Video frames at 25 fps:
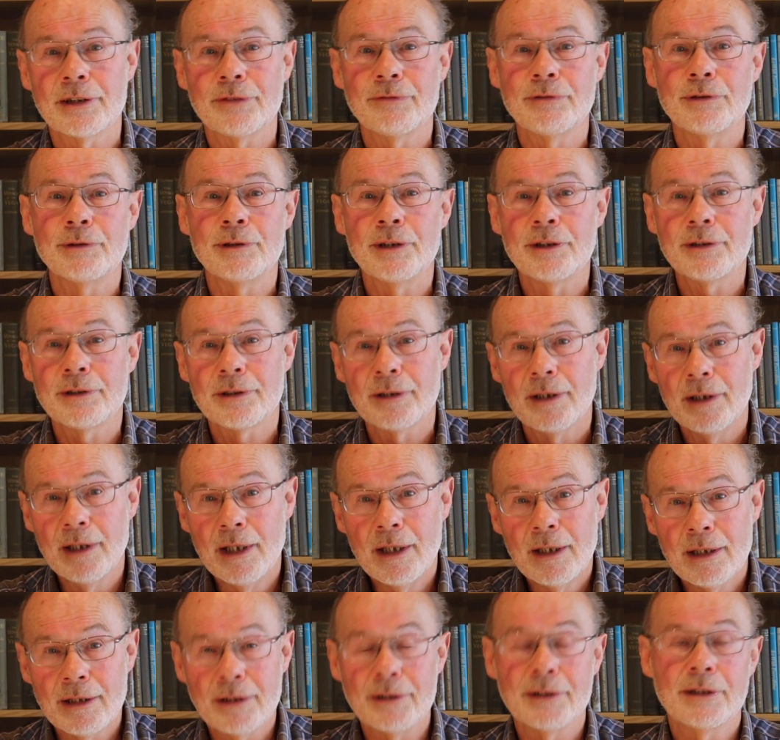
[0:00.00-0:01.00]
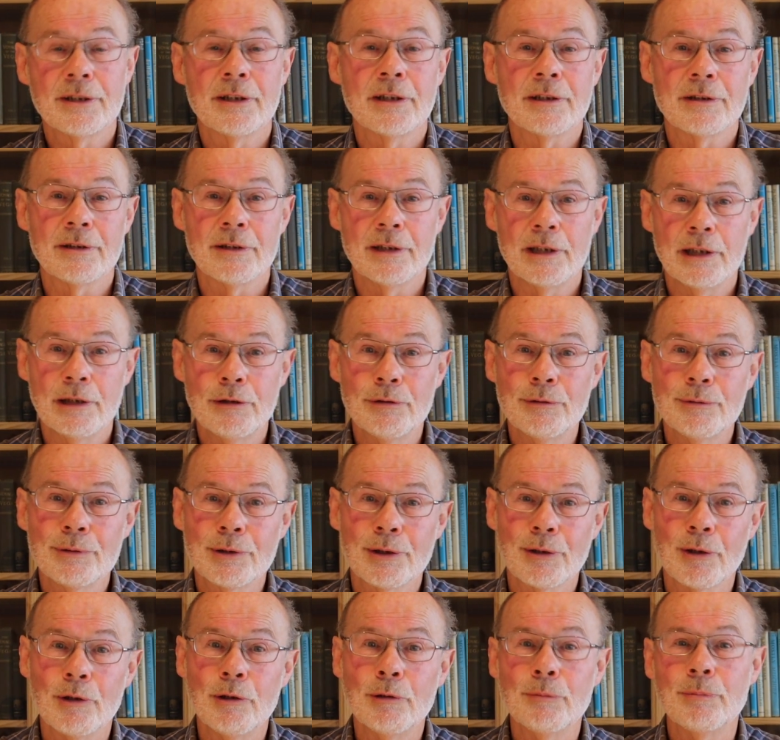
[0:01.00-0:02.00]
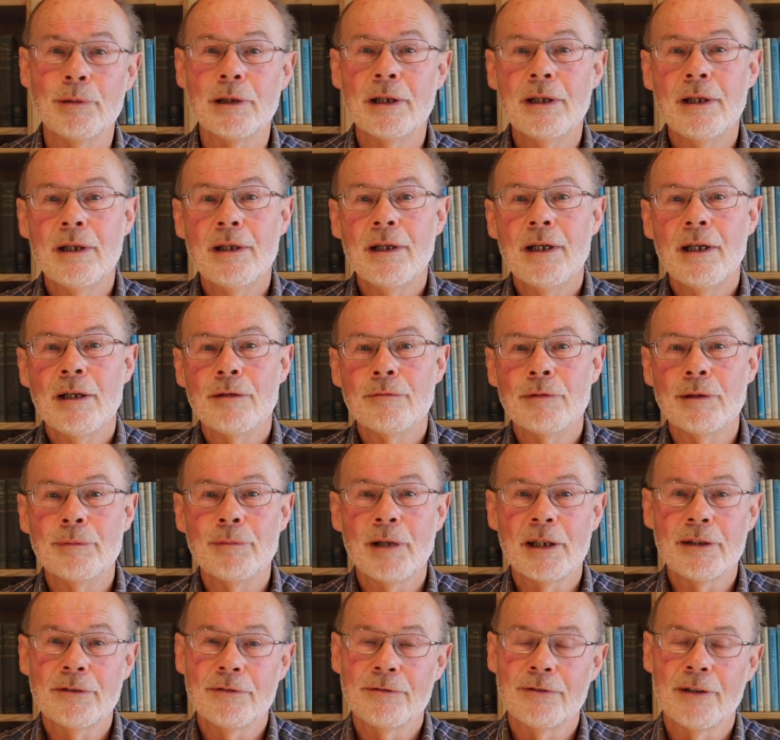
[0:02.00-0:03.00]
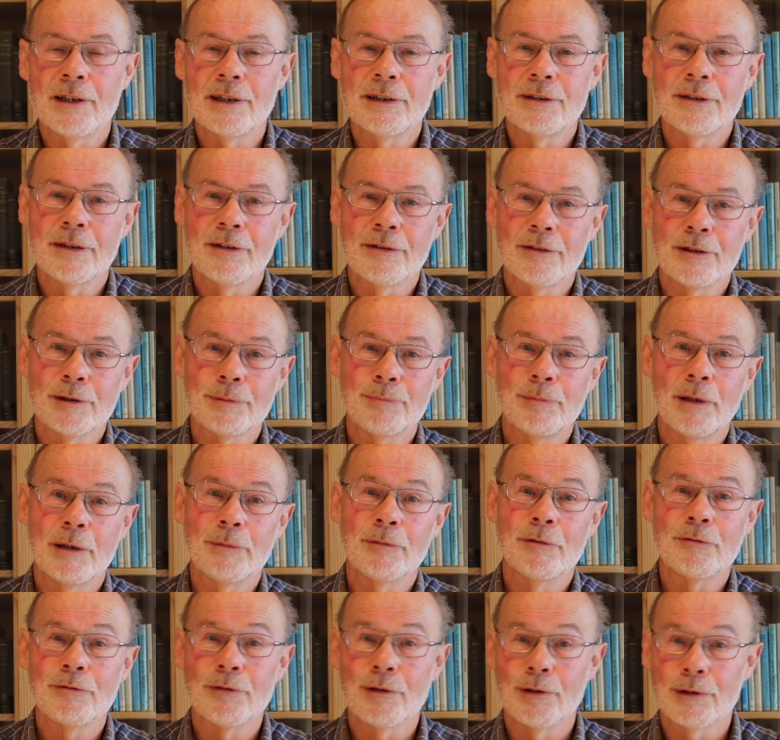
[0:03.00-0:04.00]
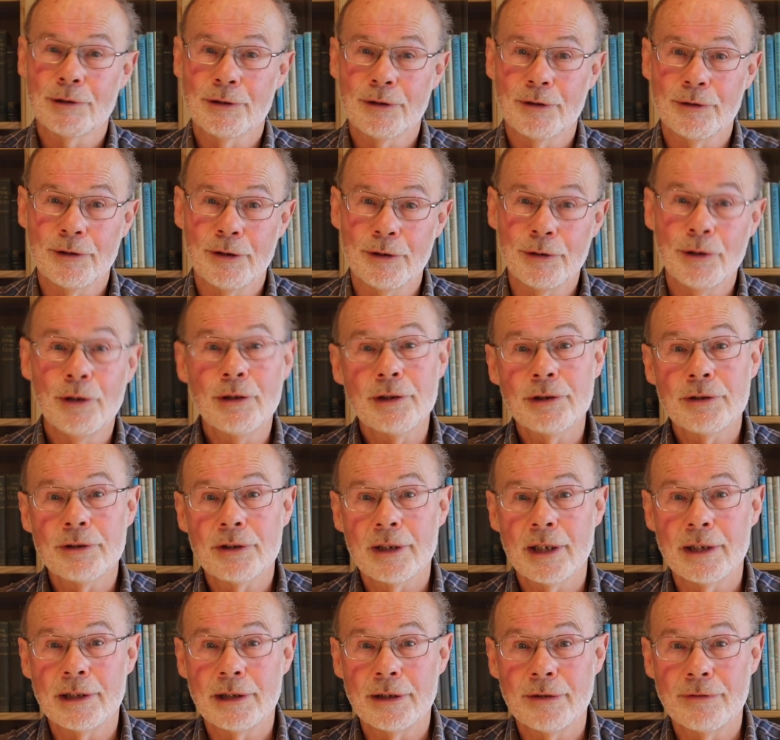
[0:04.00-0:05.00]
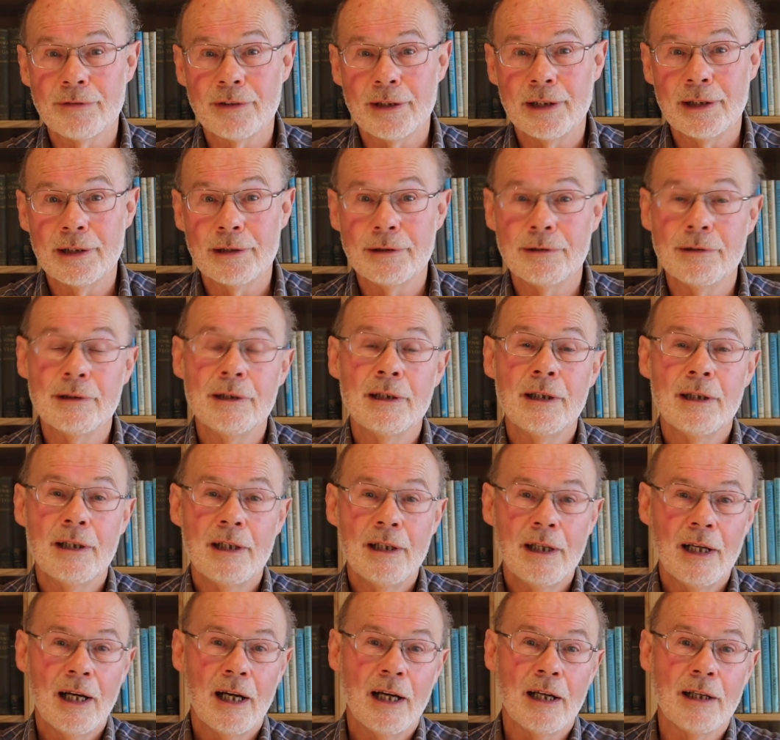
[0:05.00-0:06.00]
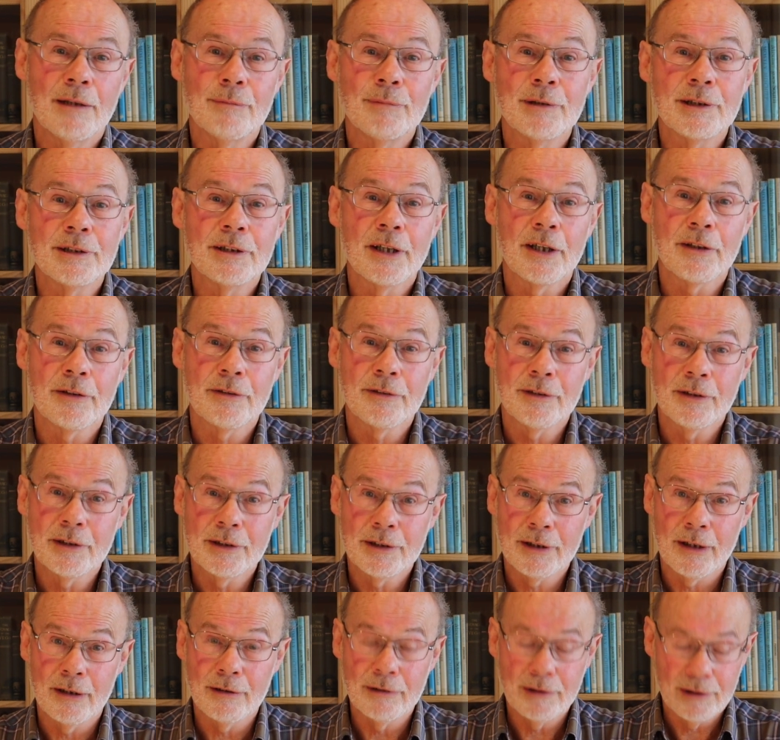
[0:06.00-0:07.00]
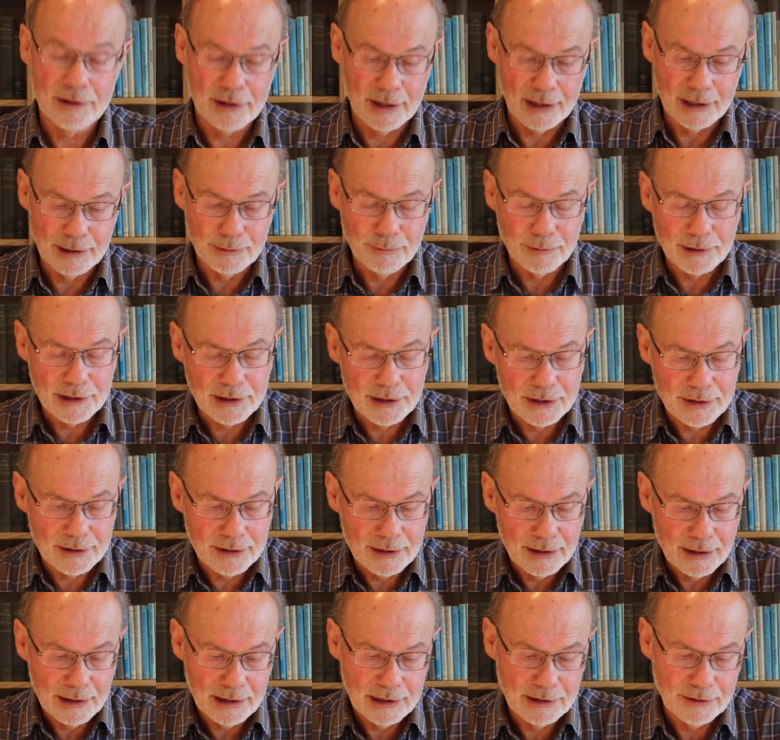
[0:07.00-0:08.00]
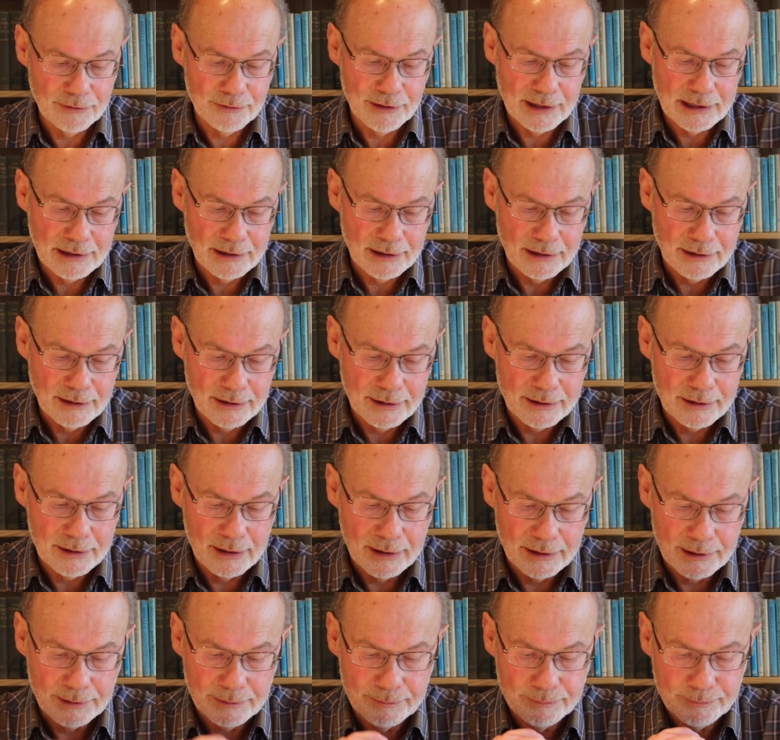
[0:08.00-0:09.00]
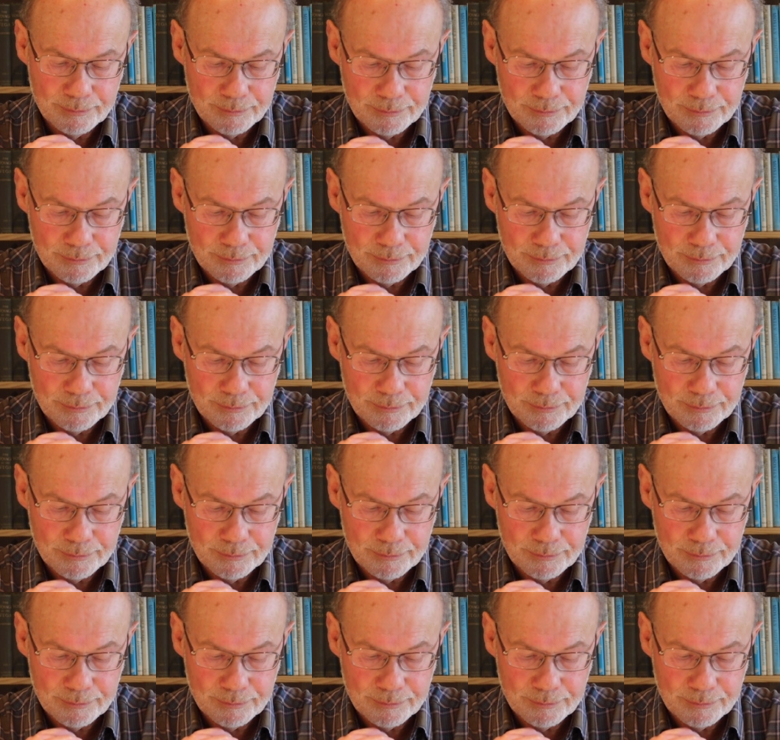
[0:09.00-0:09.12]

If you just consider a hill slope, we might find that there's permafrost on the north side of the hill, but none on the south side, which is facing the sun.